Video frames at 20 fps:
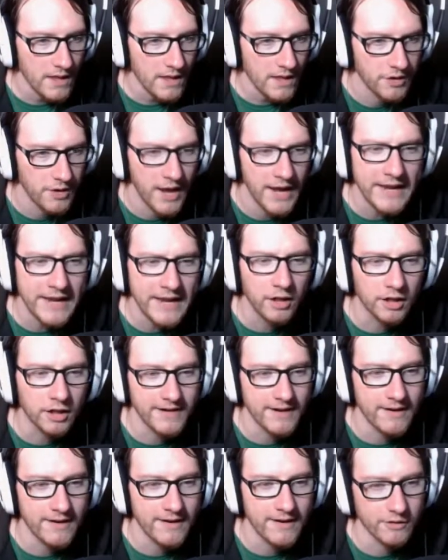To any
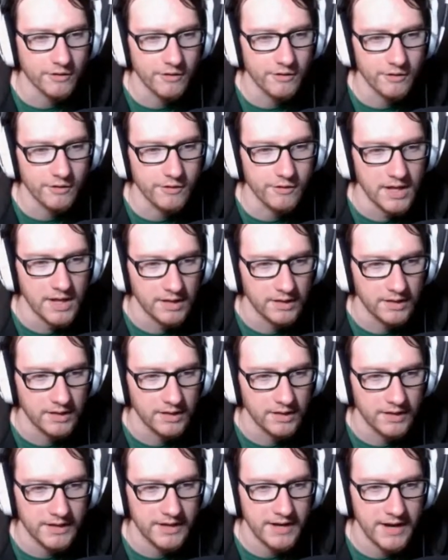Altera crew,
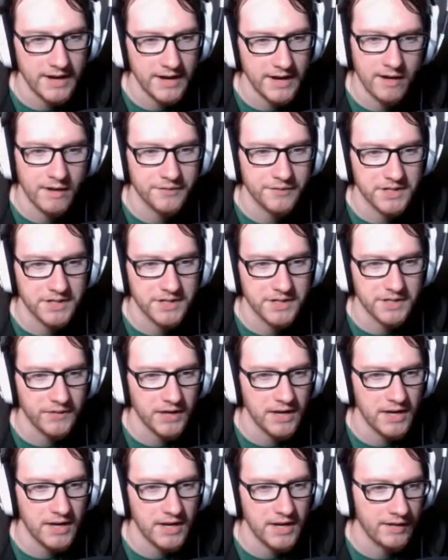landed in area of
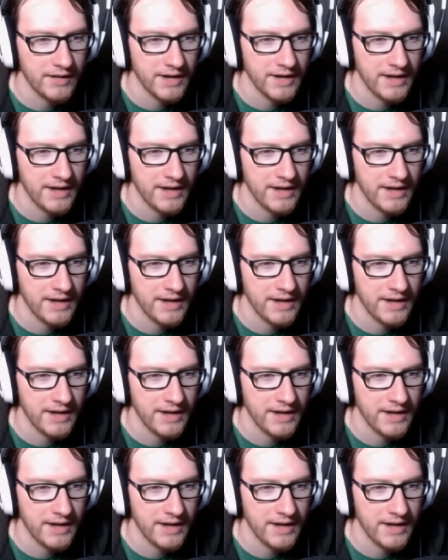significant alien